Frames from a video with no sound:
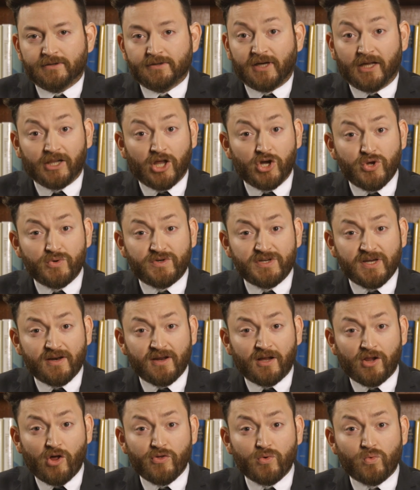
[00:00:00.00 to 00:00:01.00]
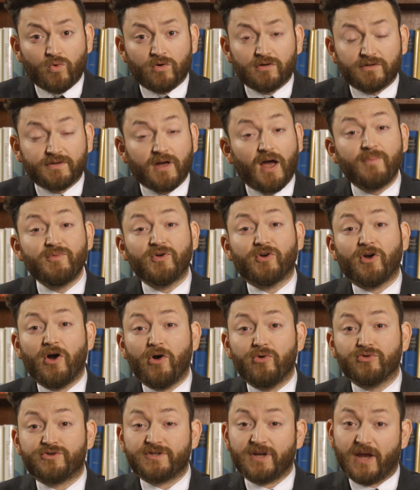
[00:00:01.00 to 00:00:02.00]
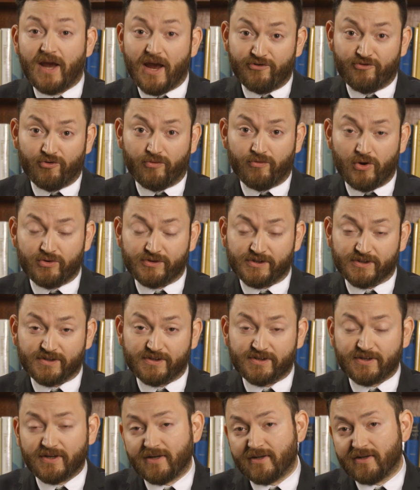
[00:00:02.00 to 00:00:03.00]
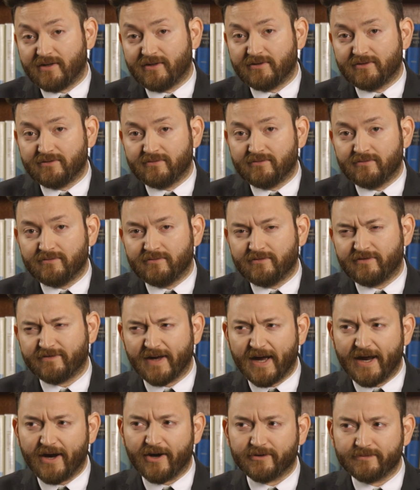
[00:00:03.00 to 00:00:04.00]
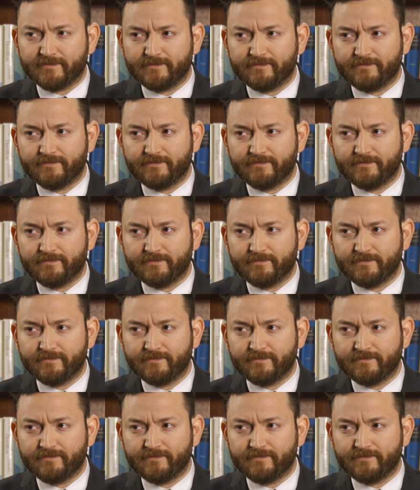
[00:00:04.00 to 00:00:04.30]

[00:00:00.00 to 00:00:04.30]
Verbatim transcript: Hello, U T, and hello, the world. I'm your host, Andrew Rosas. Fire.